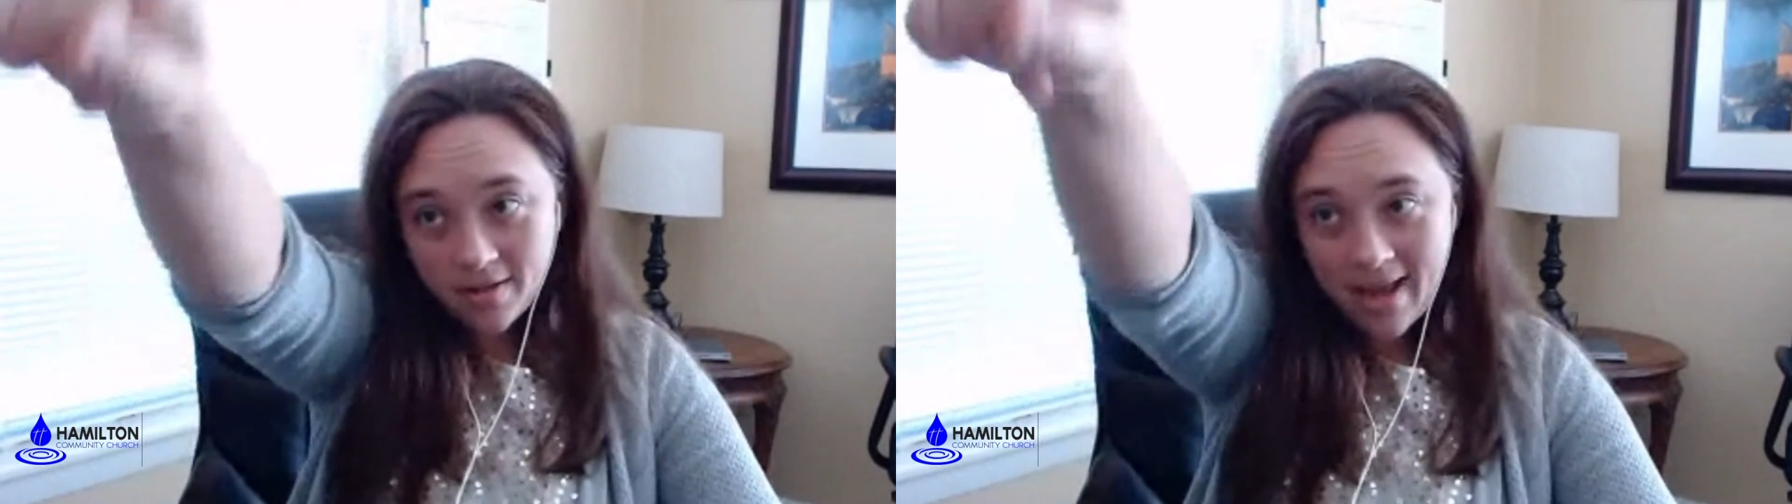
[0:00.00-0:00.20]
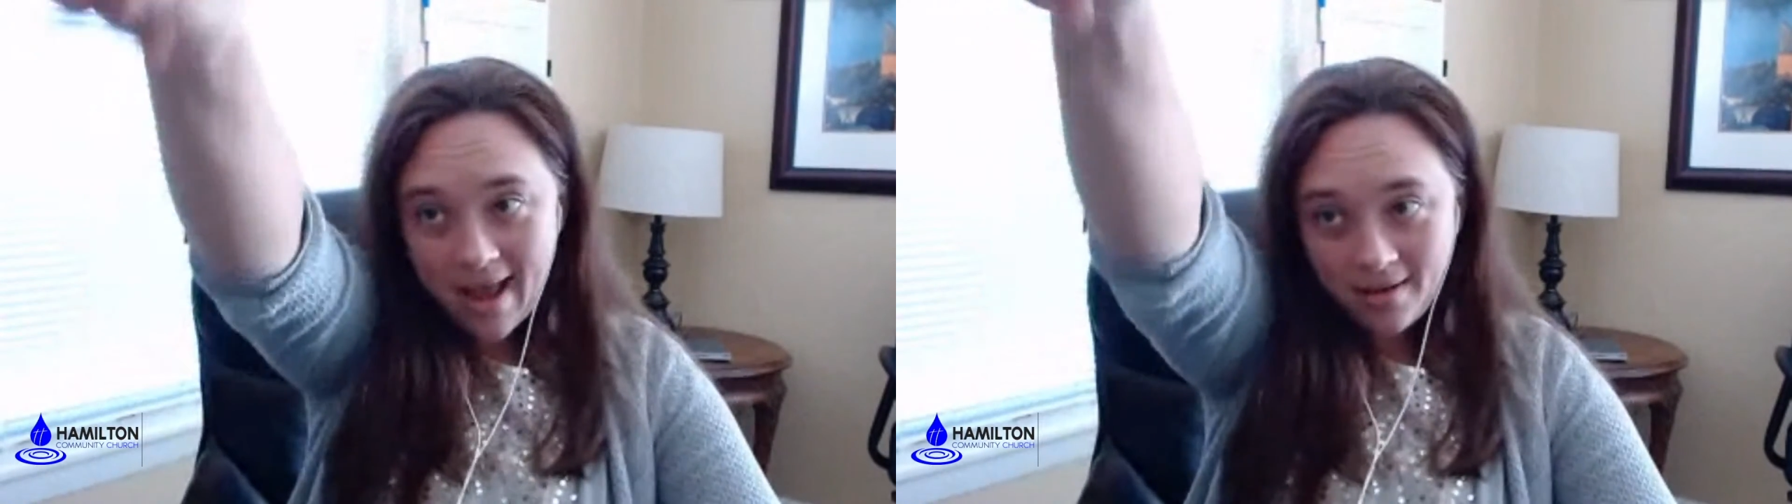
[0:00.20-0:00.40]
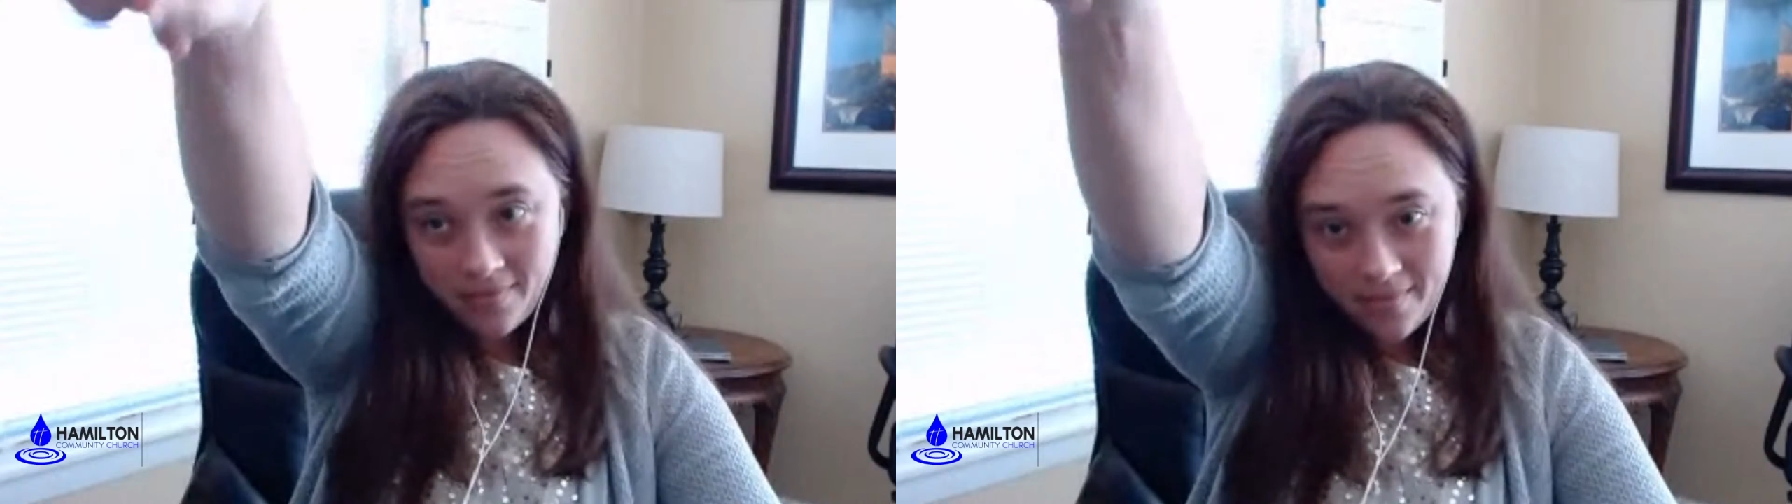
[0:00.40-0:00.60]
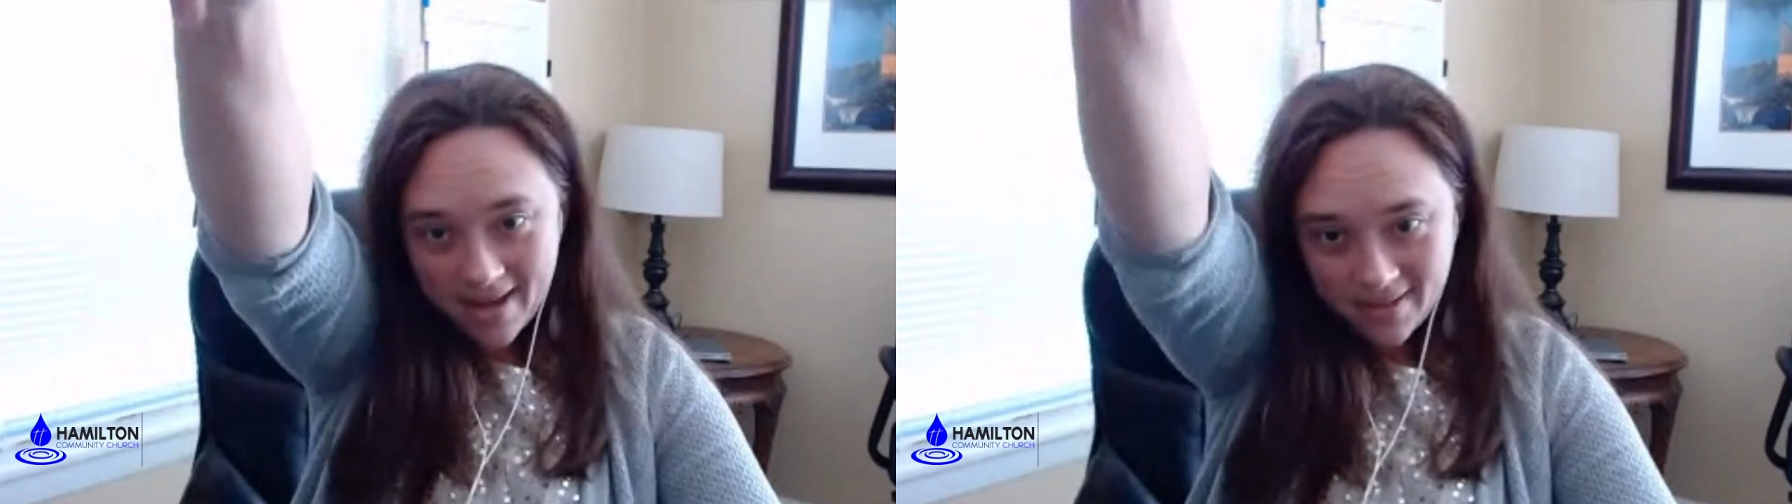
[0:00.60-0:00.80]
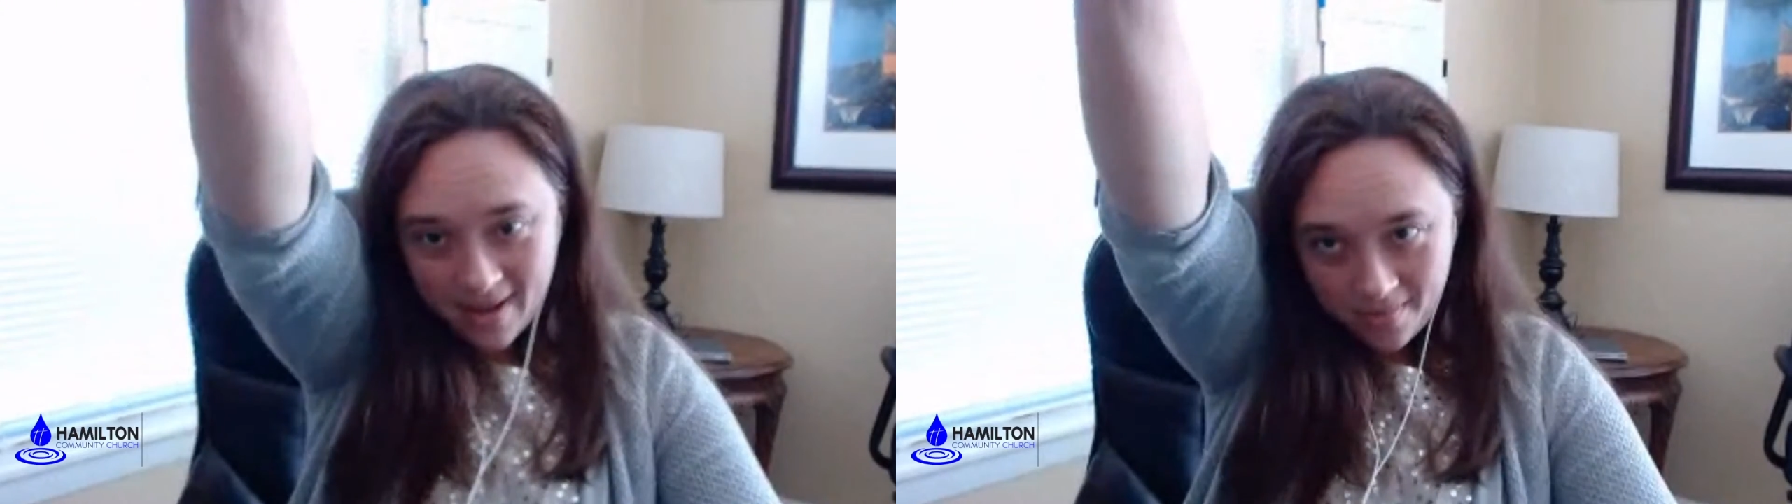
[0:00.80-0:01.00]
Hey,
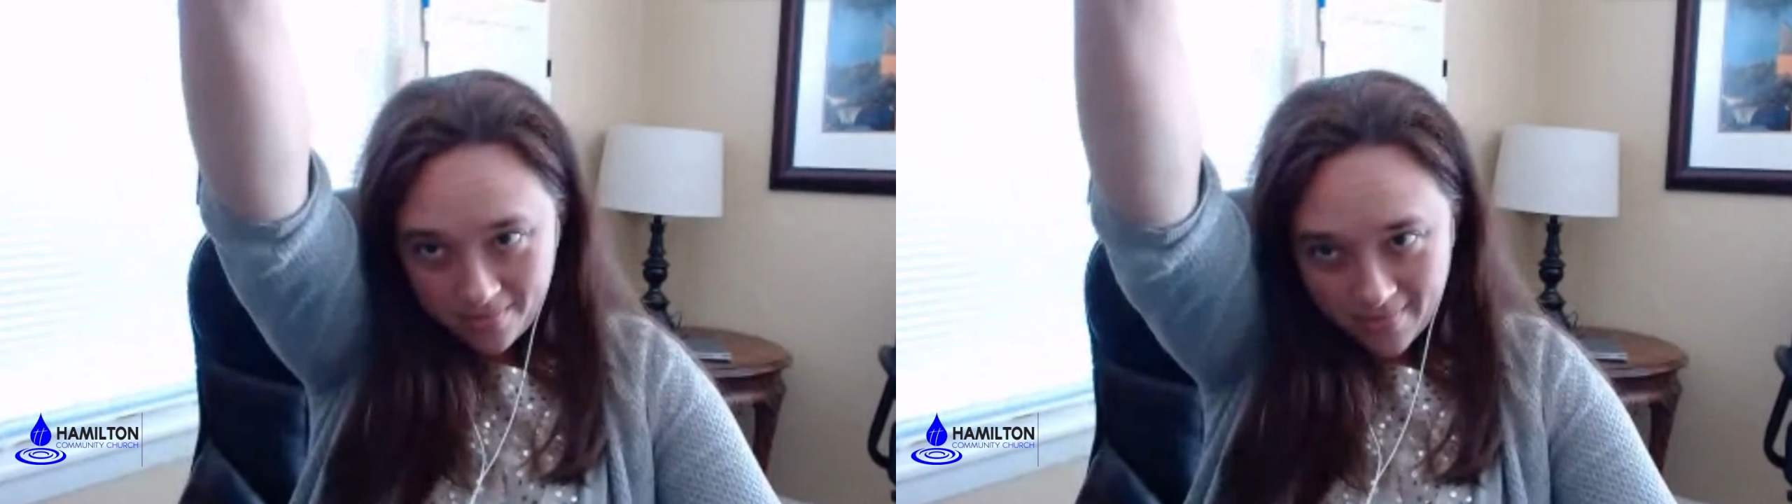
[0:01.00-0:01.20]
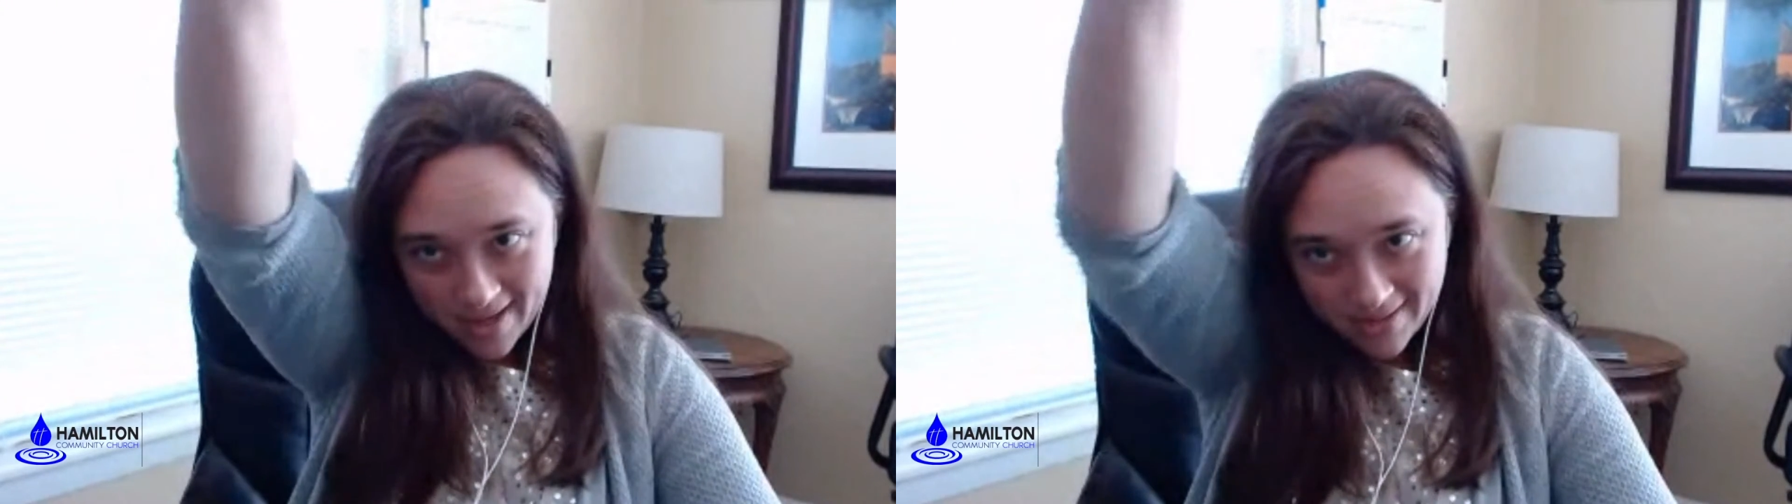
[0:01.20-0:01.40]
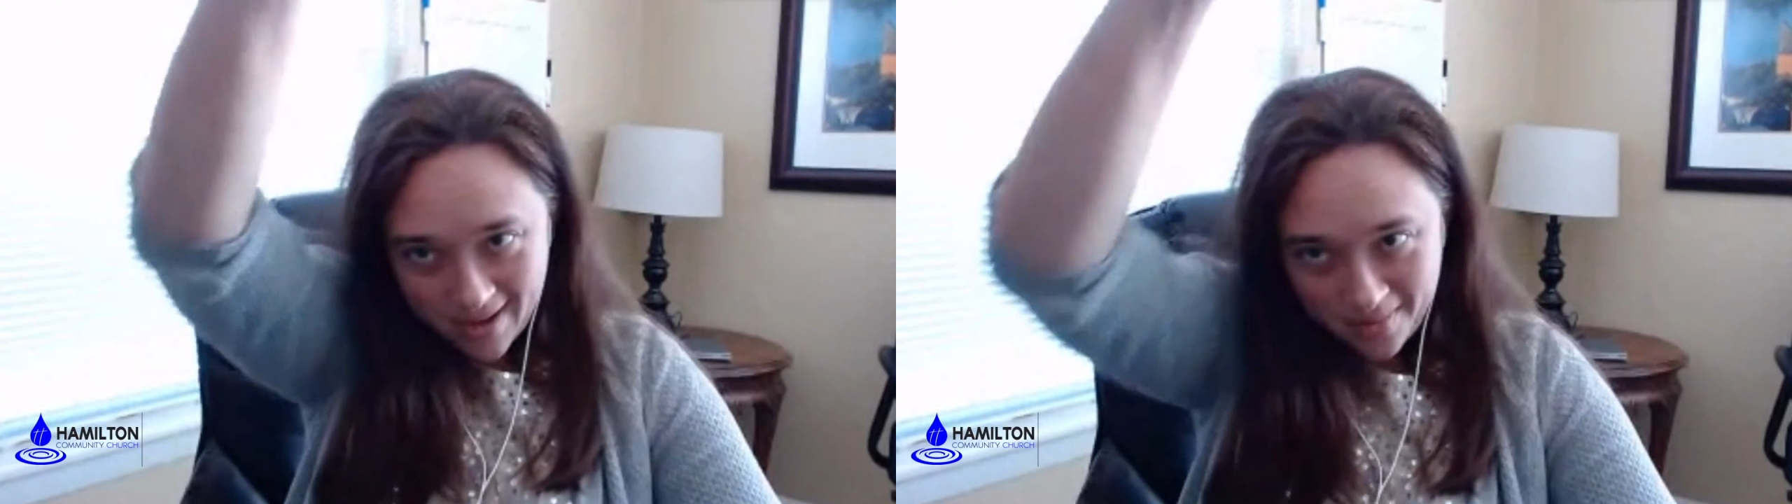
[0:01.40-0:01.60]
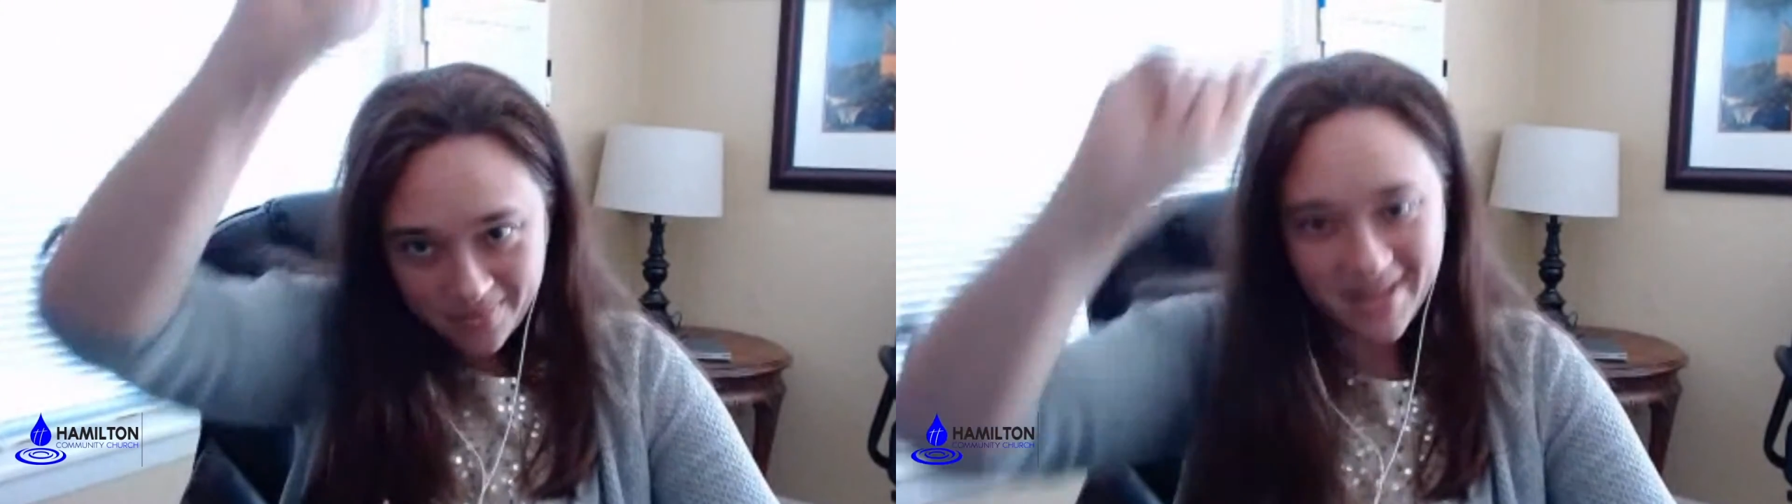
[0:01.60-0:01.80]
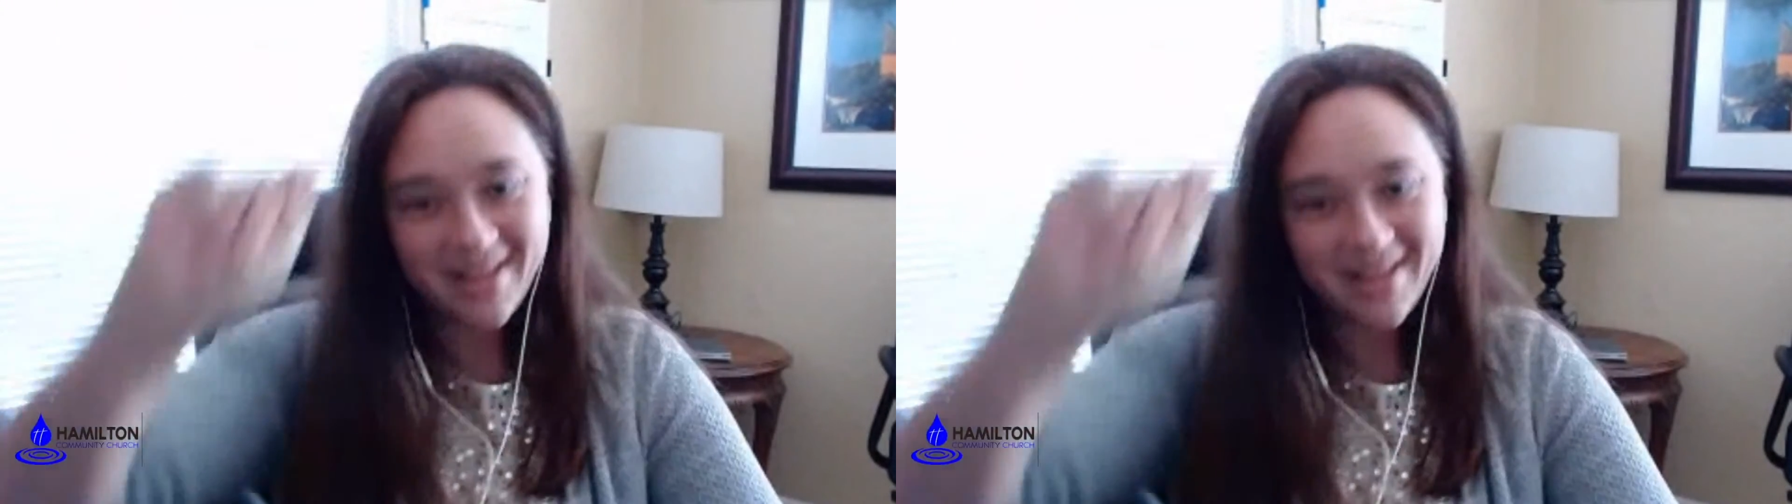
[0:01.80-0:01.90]
mask up, mask up.